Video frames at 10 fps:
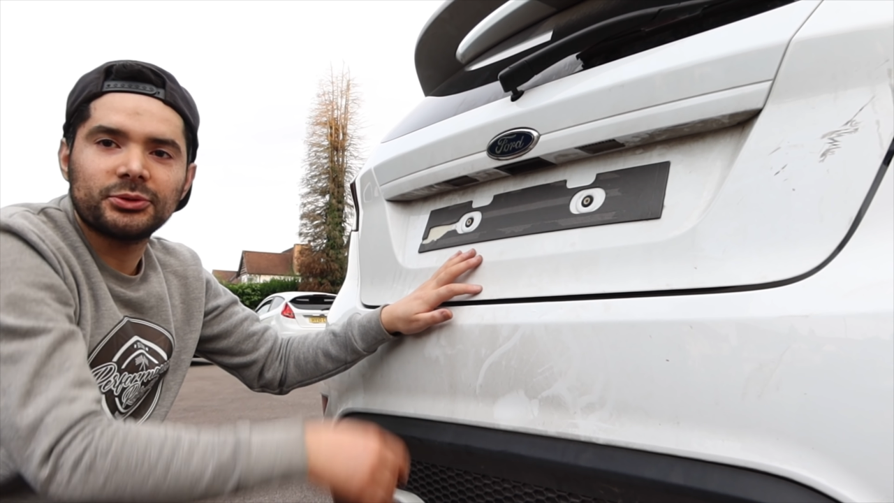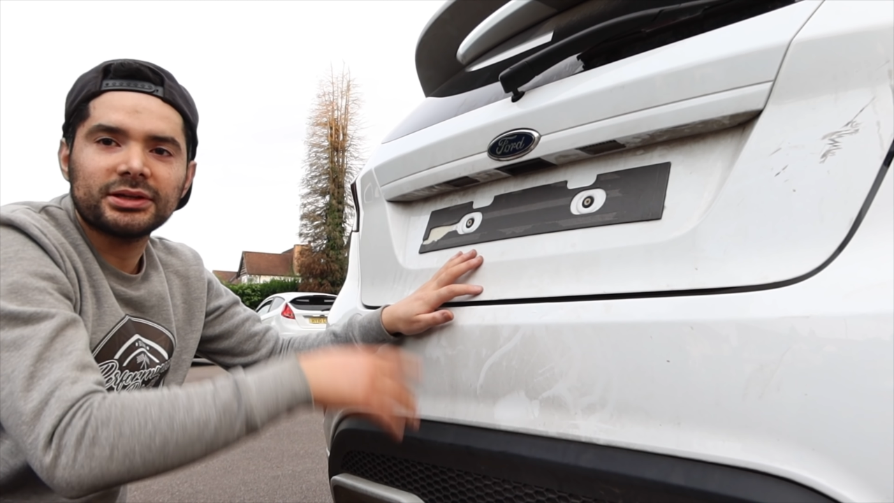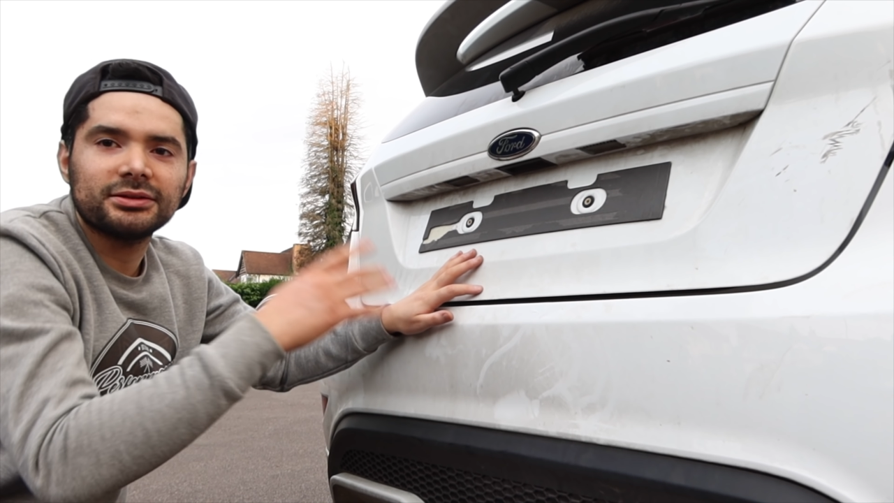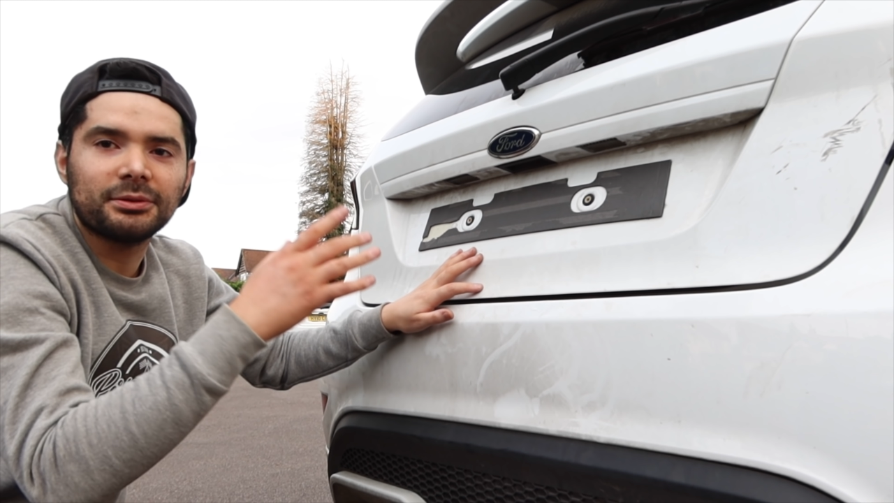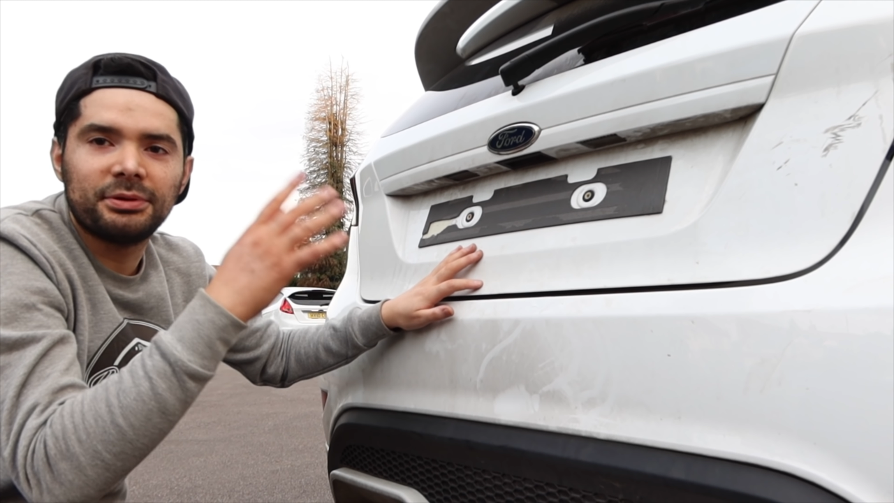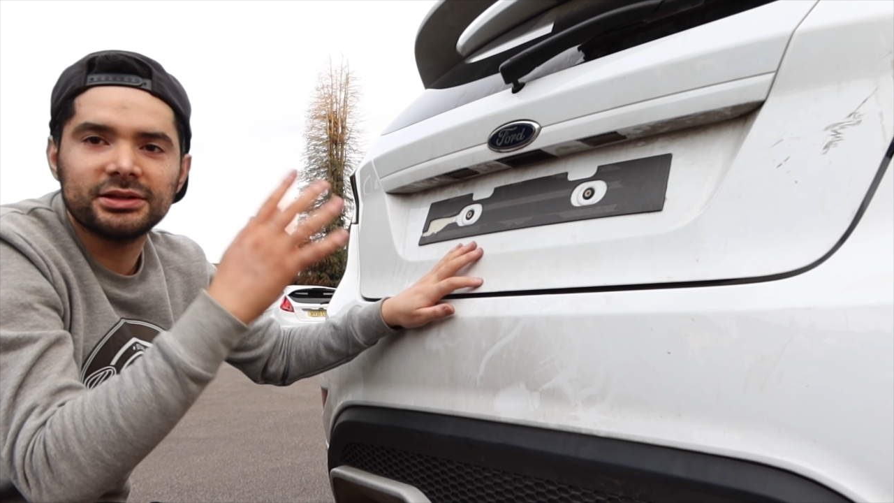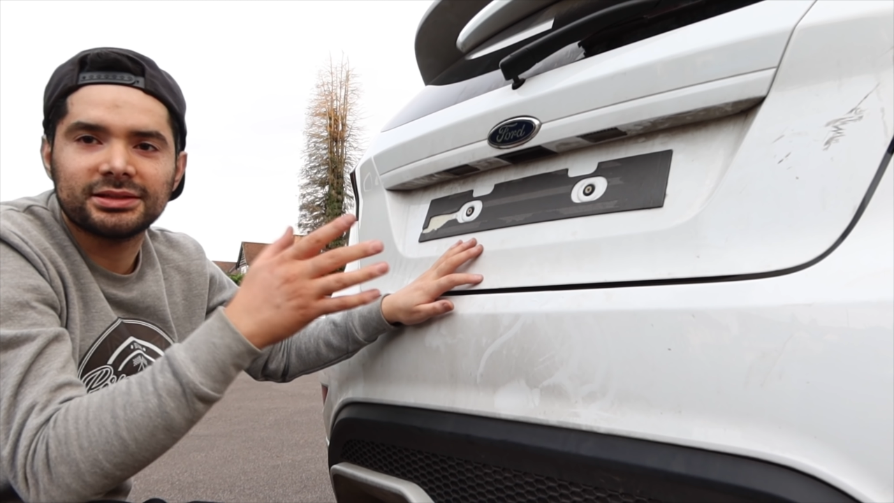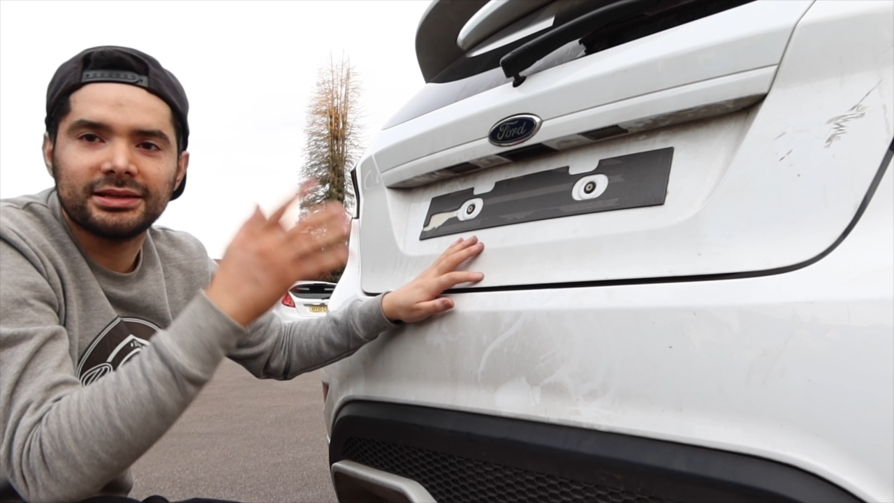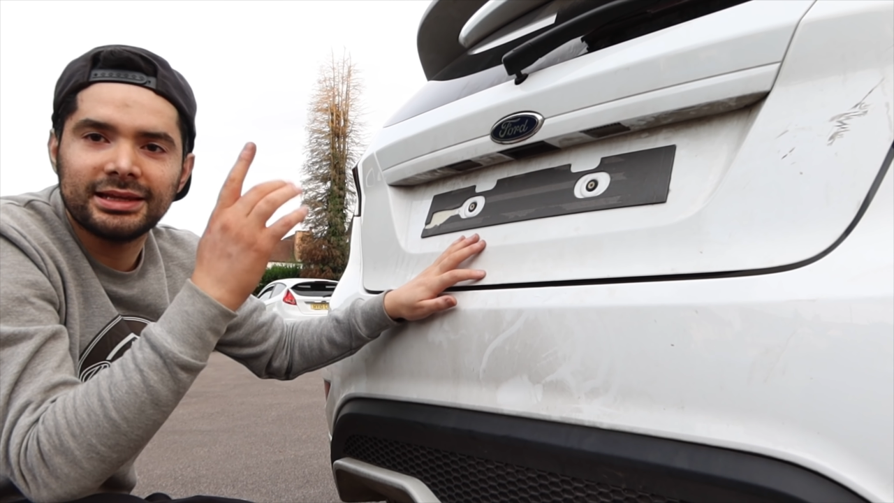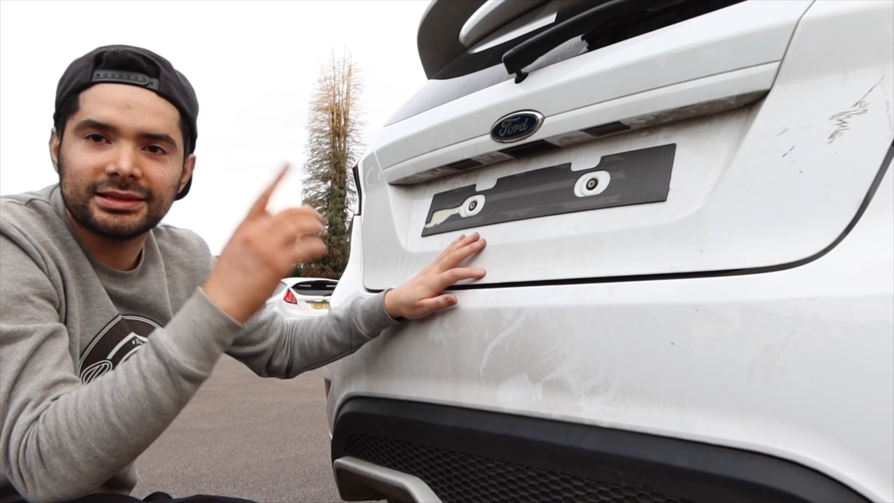you reckon the
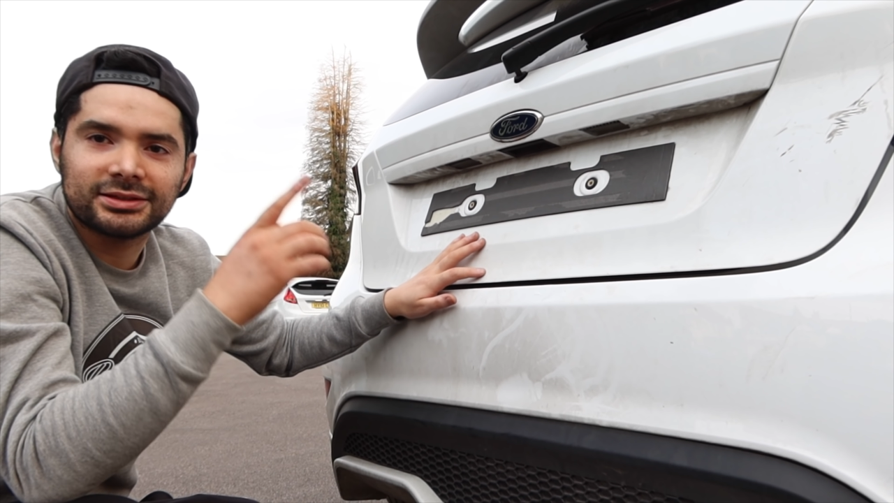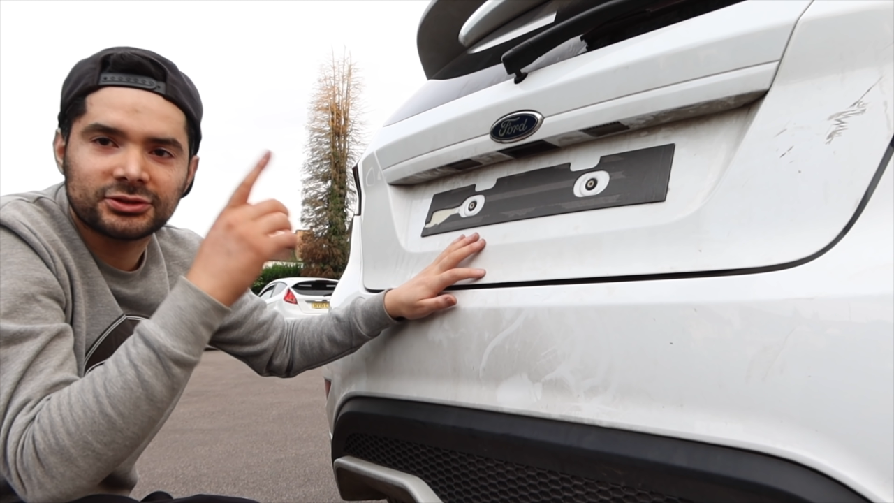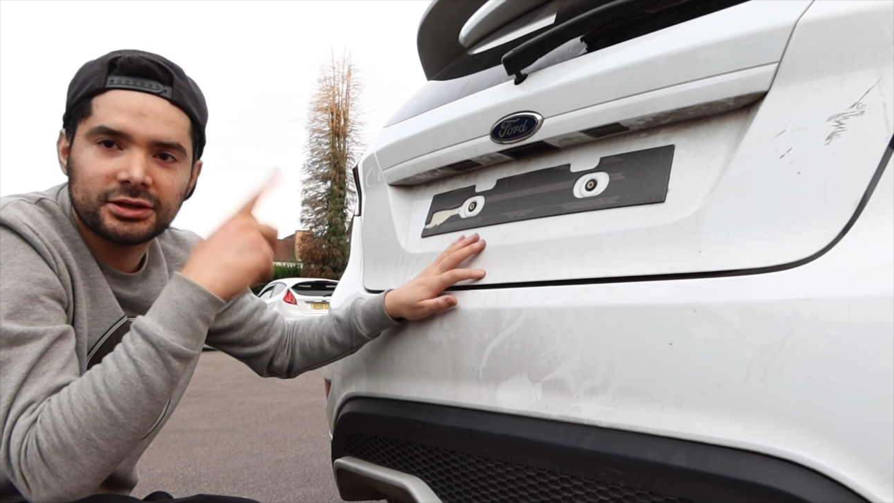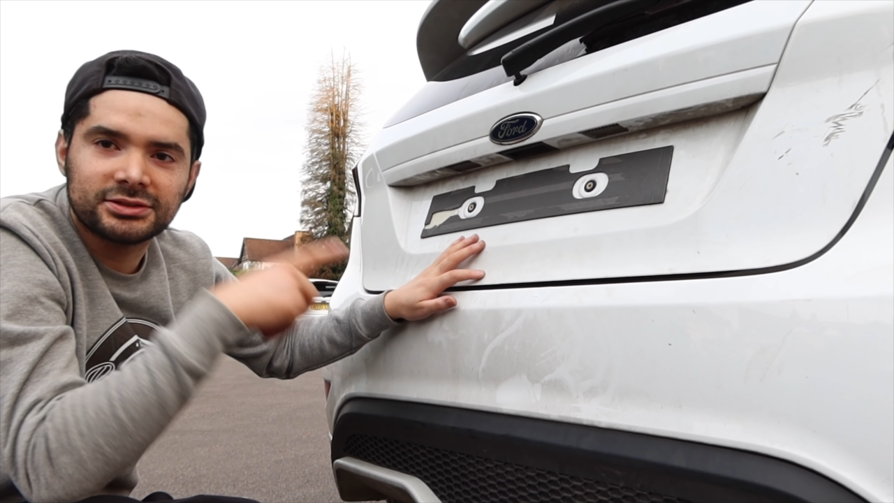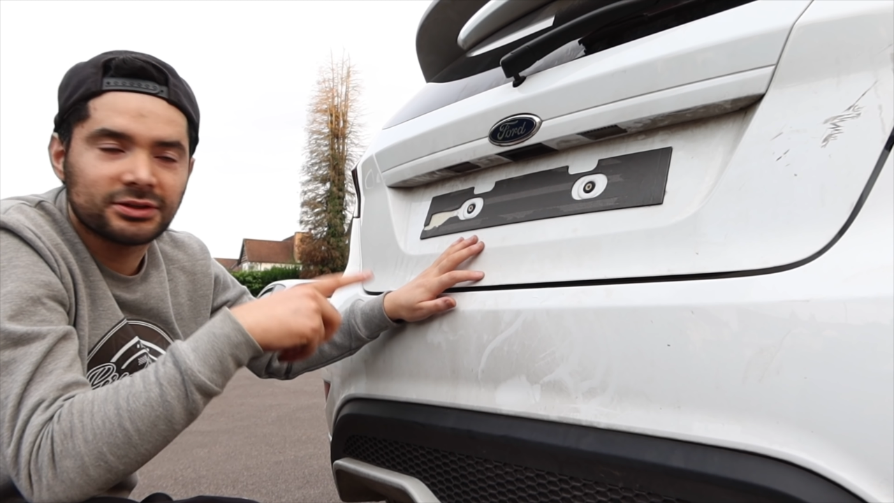person that nicked the side